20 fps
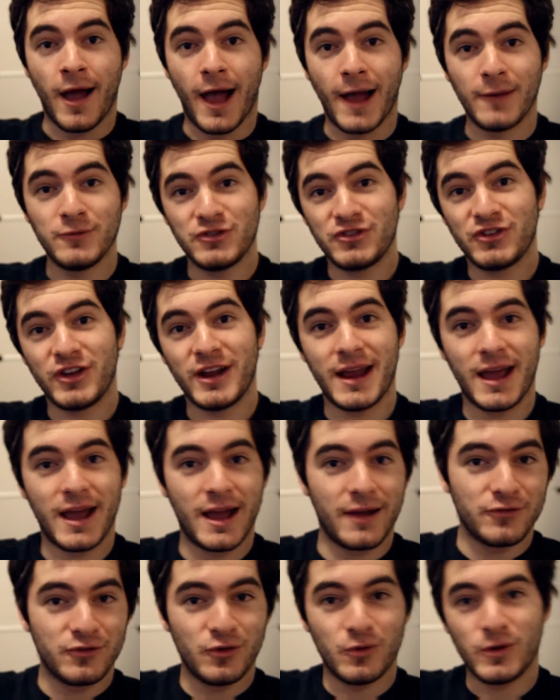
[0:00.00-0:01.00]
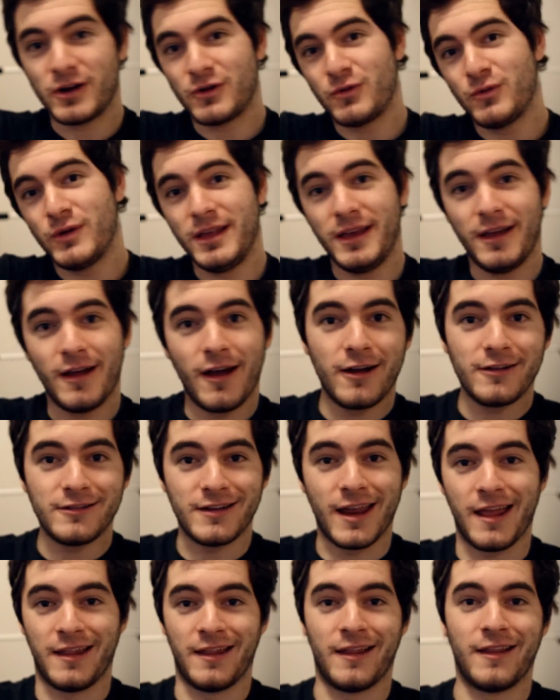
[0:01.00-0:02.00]
I'm just gonna have to work really
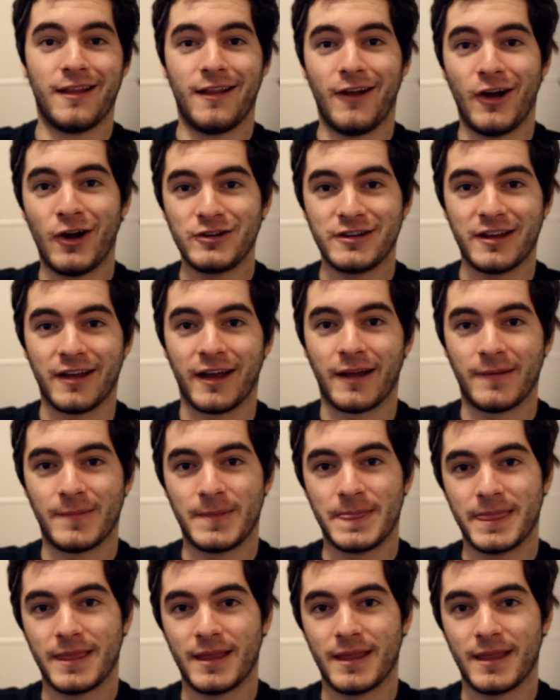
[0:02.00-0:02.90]
hard then, aren't I?